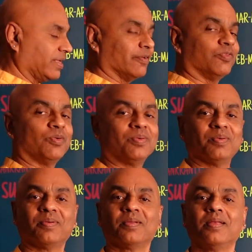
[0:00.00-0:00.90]
therefore
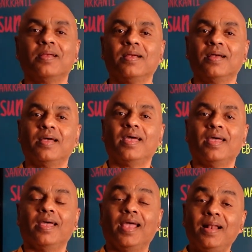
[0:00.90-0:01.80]

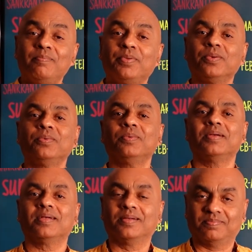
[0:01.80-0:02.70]
help you